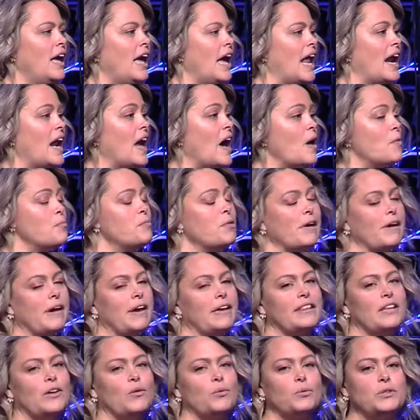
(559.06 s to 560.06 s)
And I'm
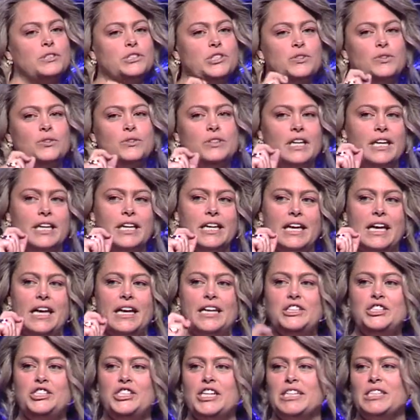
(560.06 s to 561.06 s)
praying that we'll do like an
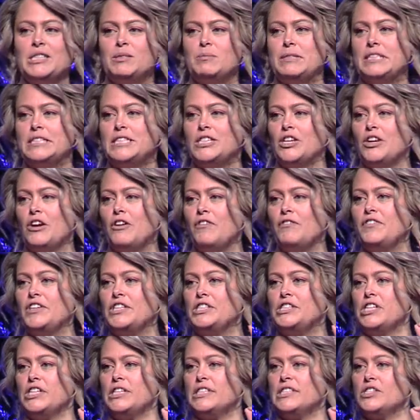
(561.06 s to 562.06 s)
adjustment in our
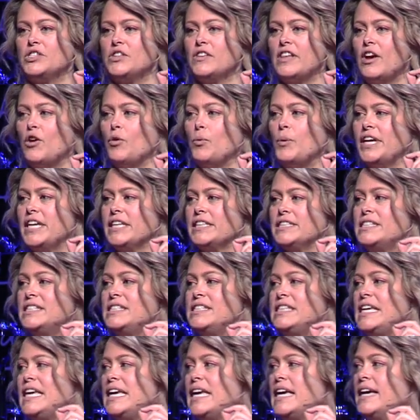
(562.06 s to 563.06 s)
vision so that we can
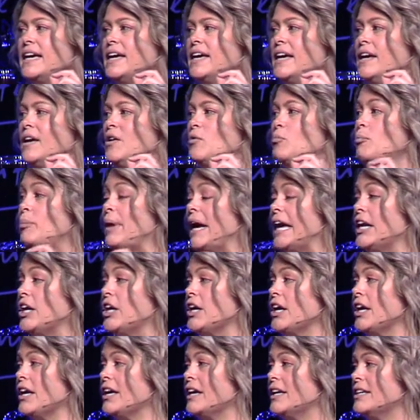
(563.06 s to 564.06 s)
see
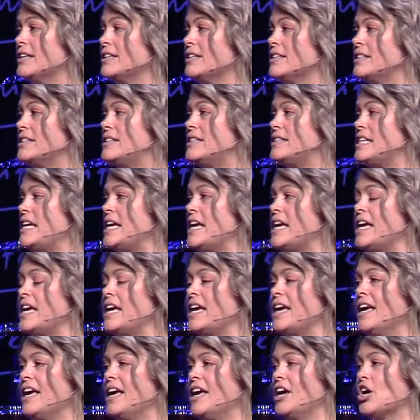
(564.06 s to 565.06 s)
better,
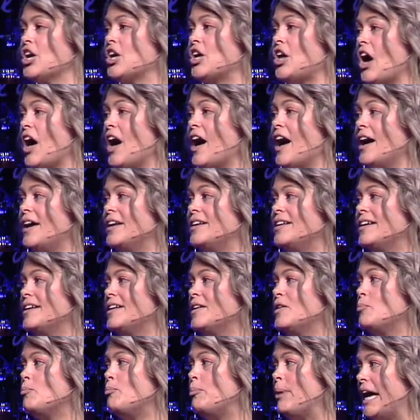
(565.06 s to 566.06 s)
see God
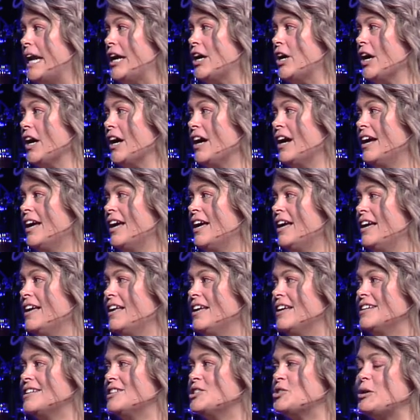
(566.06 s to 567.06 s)
better.
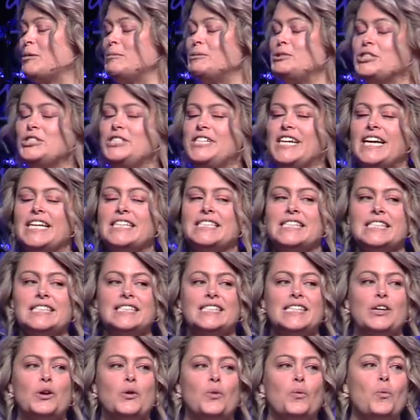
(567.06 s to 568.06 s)
Scripture tells us
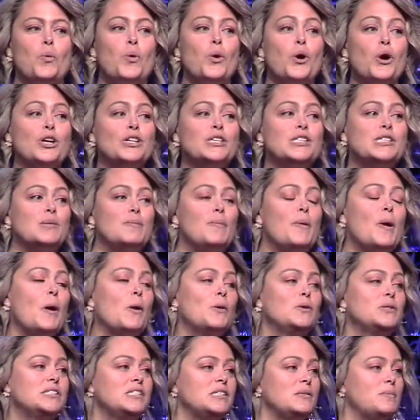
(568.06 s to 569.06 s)
that we're
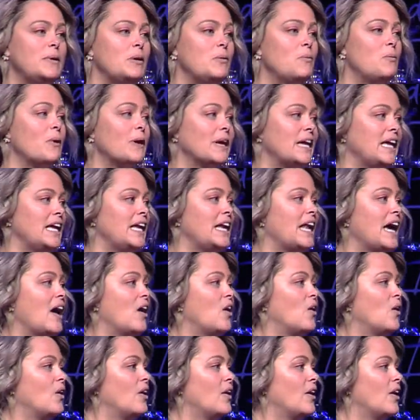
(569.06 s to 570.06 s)
supposed to be working
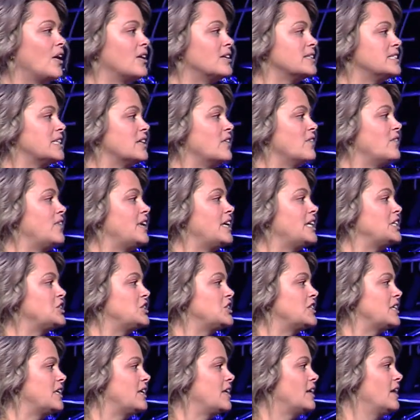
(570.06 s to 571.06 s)
out our
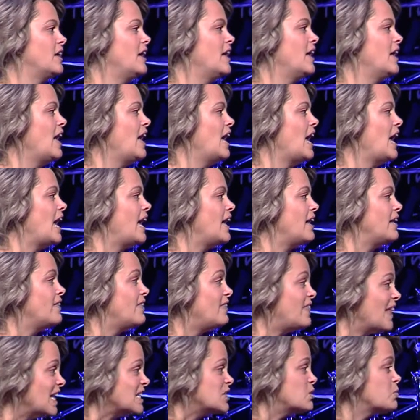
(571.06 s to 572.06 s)
salvation,
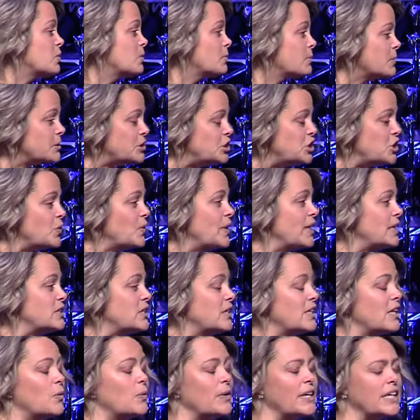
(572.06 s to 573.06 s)
and that's what we're doing
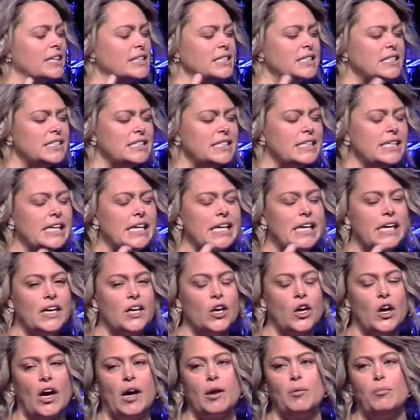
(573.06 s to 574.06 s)
so that we can see
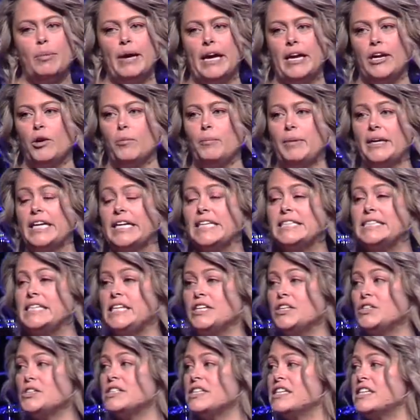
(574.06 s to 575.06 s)
God better. Because
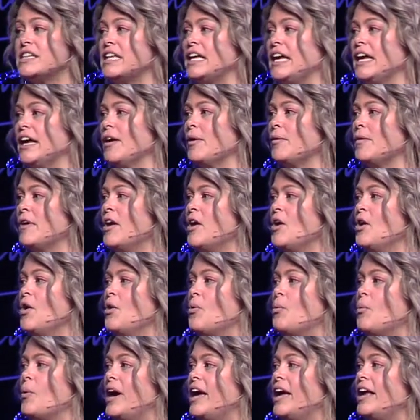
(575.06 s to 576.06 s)
here's the thing.
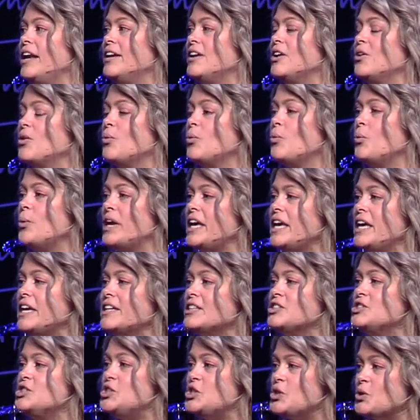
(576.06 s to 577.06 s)
When
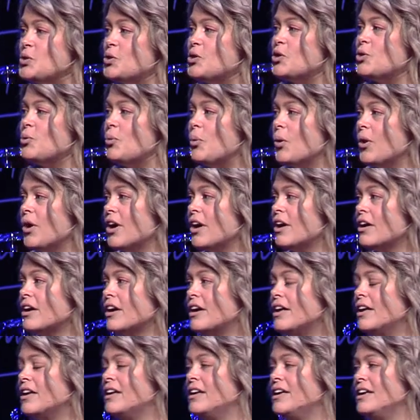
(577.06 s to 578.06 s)
we do the work
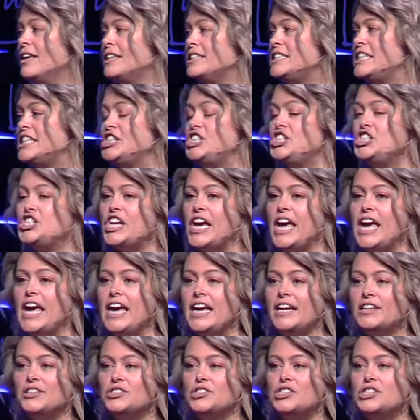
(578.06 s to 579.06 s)
to
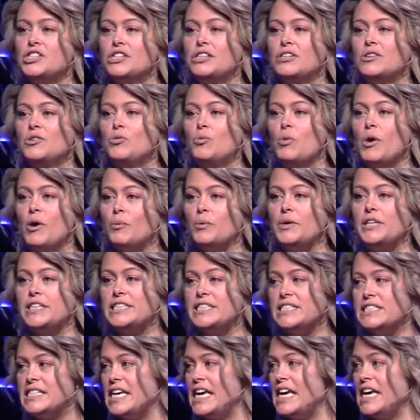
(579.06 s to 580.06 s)
change what we
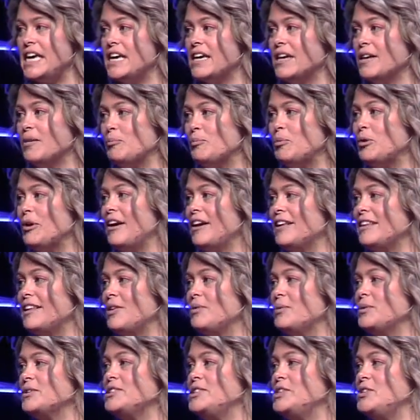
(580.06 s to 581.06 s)
see, I'm praying
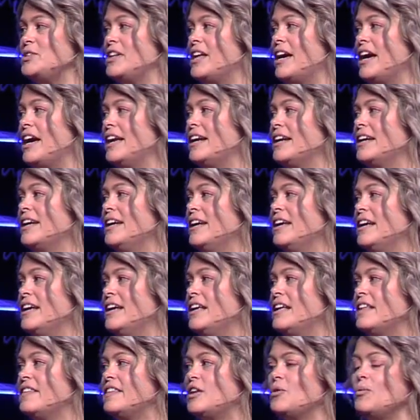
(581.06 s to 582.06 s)
that we'll do that,
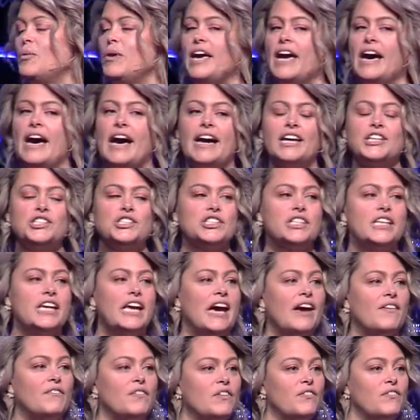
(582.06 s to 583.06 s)
then we actually
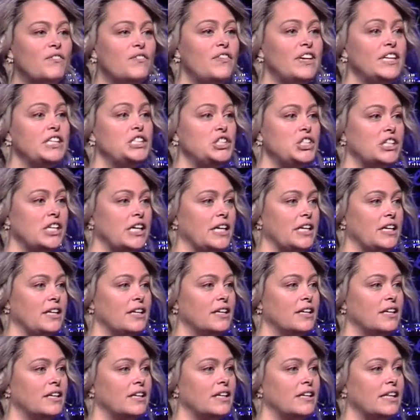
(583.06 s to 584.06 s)
have a vision
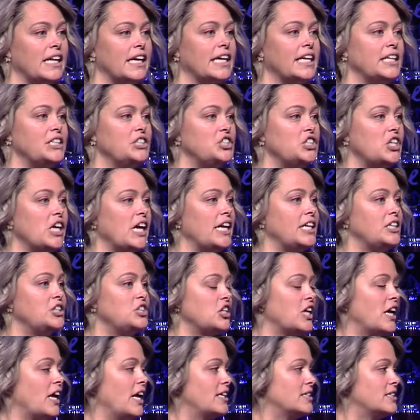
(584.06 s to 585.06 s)
that can change
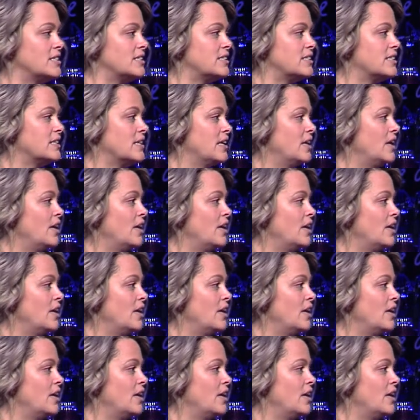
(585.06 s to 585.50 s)
us.